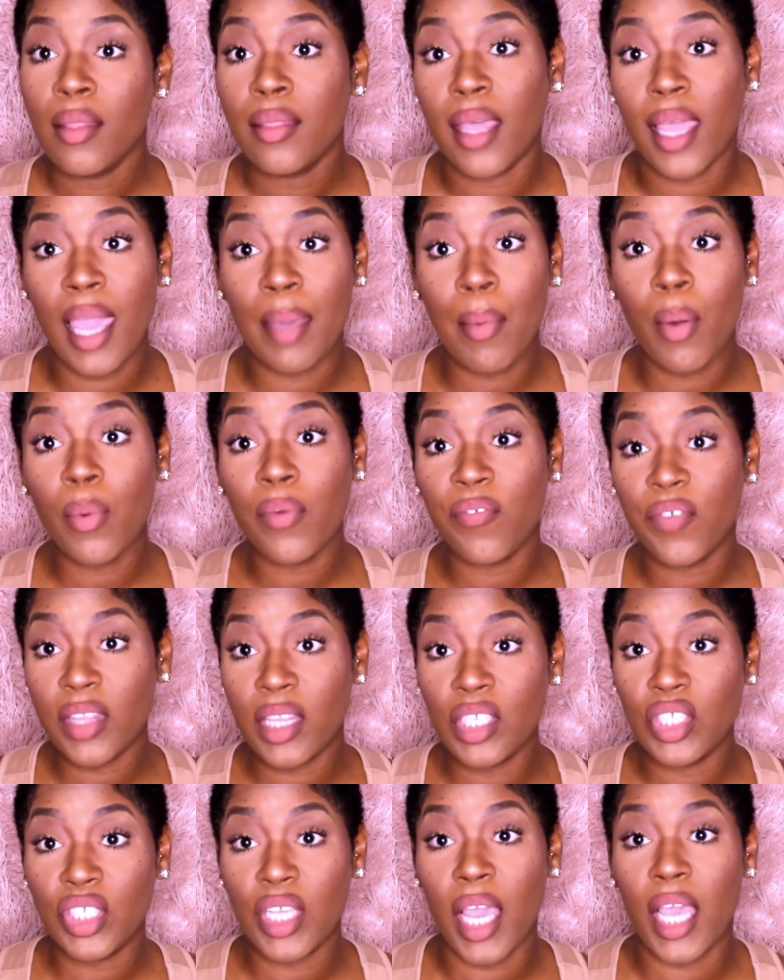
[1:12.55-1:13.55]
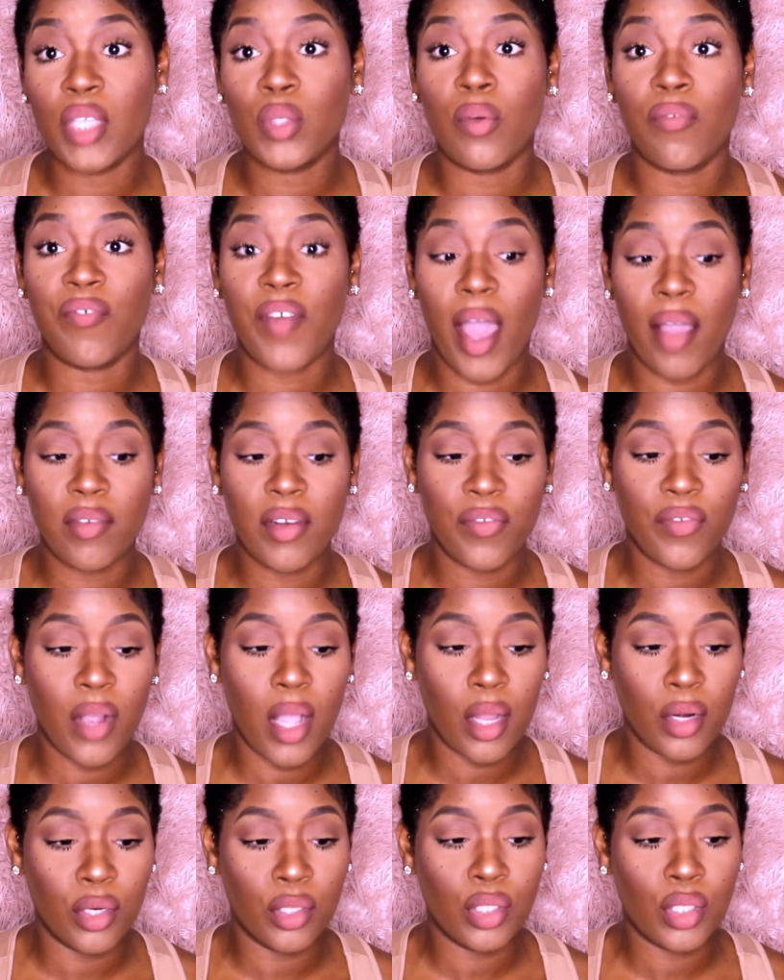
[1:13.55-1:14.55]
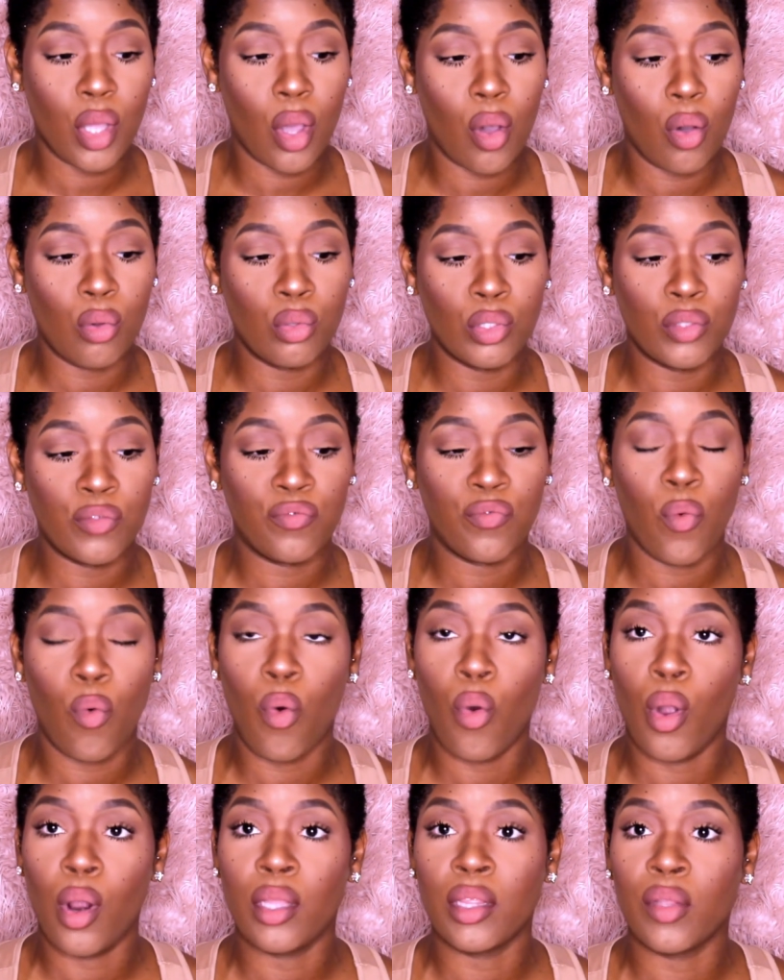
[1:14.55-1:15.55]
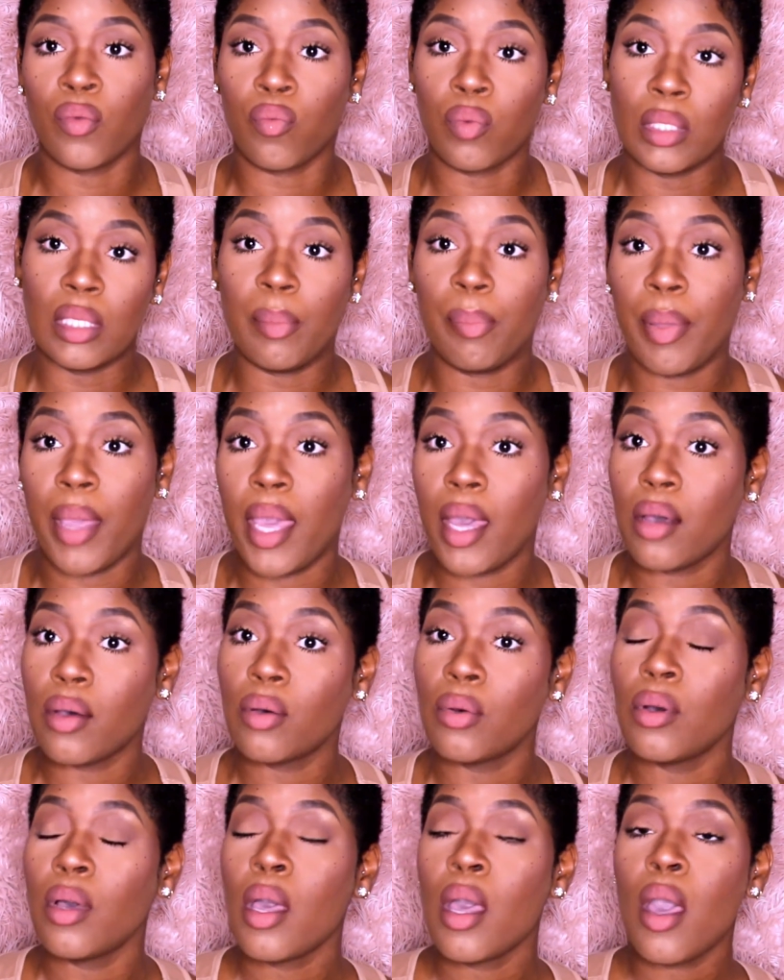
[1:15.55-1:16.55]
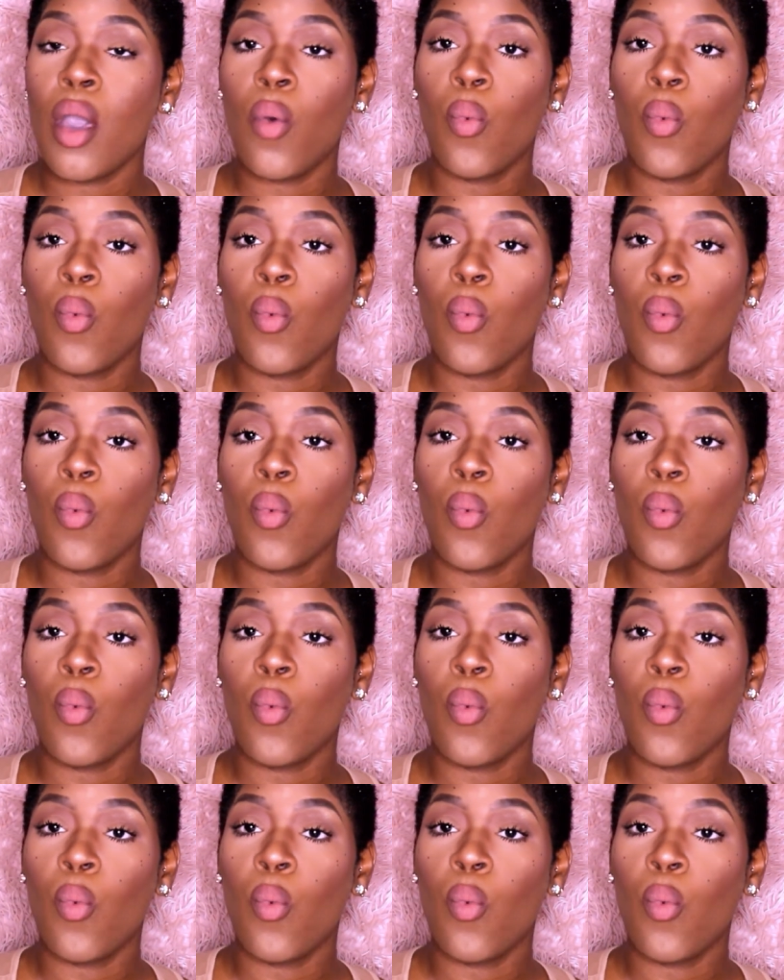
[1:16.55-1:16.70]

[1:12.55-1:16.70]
They came out with 50 shades with 5 different undertones for the really pale